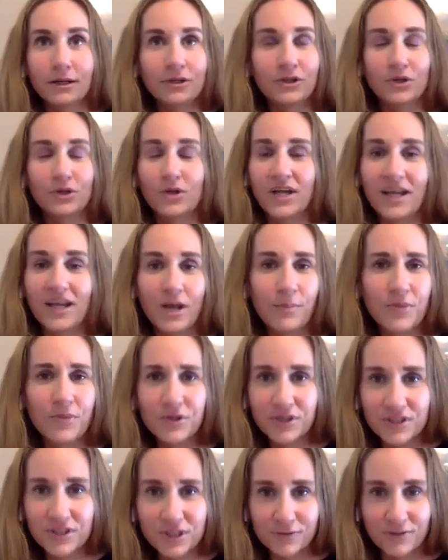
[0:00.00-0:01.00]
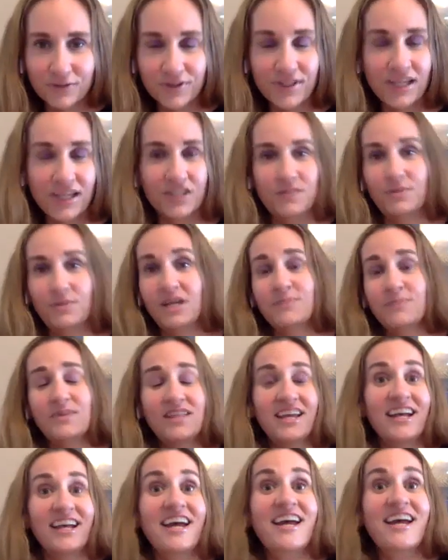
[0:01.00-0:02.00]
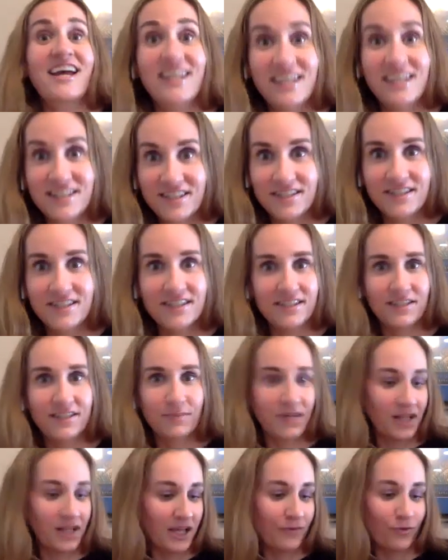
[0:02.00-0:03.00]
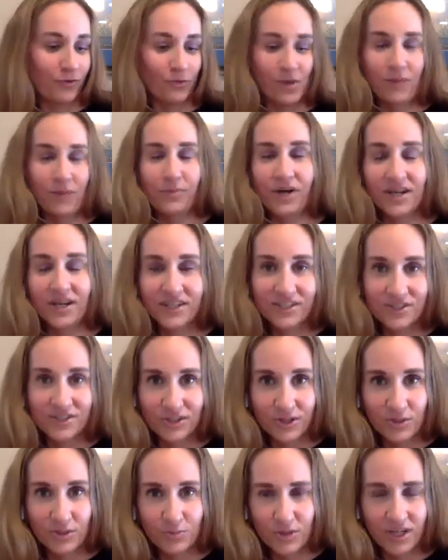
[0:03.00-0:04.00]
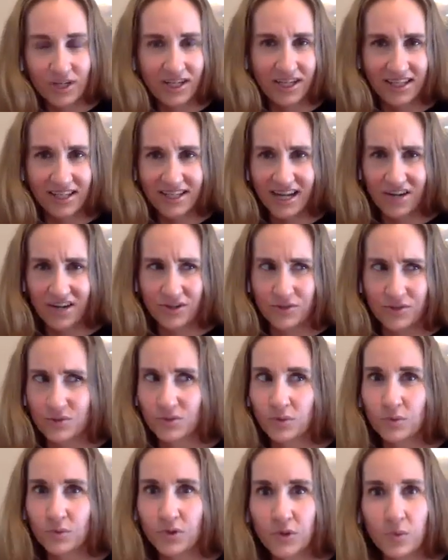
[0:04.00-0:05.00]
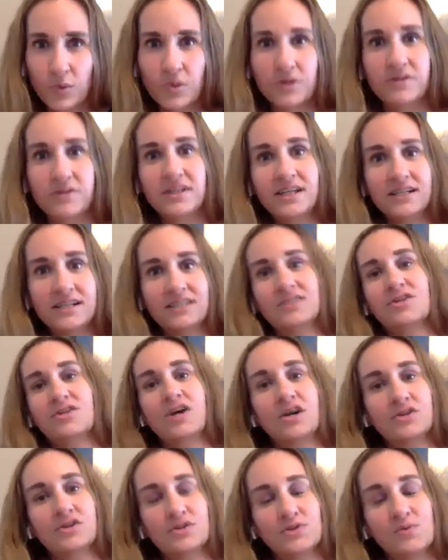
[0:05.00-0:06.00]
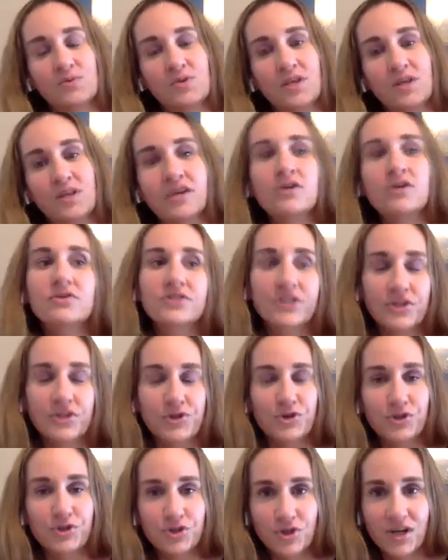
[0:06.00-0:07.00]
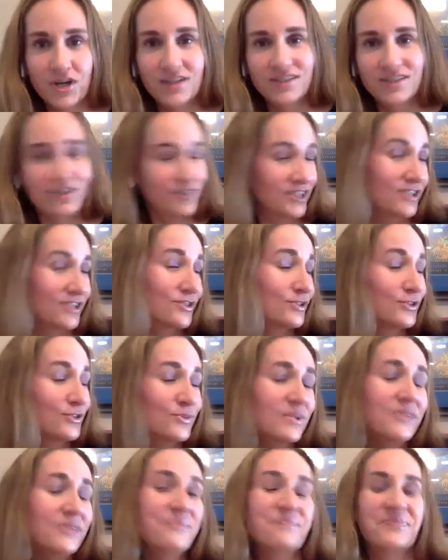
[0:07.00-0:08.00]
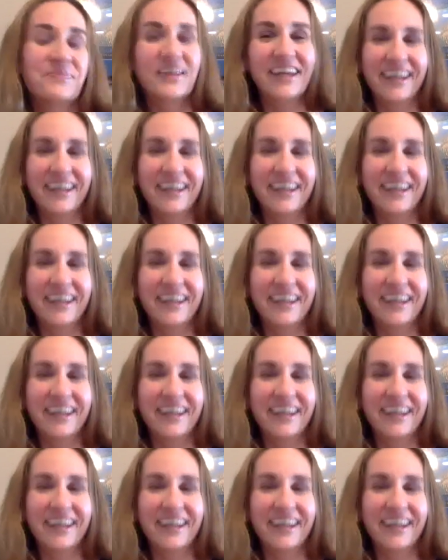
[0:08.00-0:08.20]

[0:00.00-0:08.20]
a million different things. It might be I had instances in my life where my body started breaking down and doing really weird things. And doctors were like, oh, it's because you're stressed. I was like, excuse me?